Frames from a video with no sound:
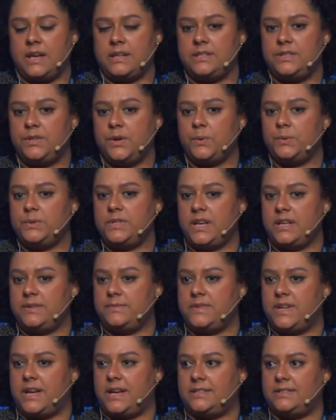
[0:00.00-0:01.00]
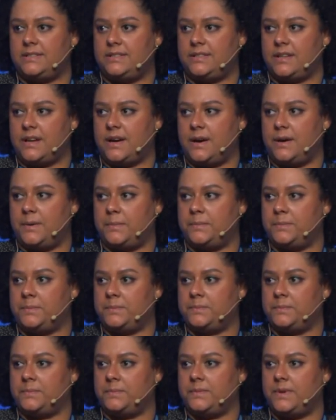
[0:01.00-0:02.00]
I told them that
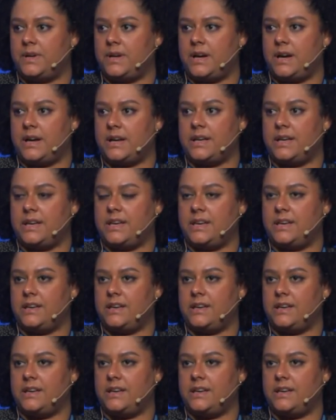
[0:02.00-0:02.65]
I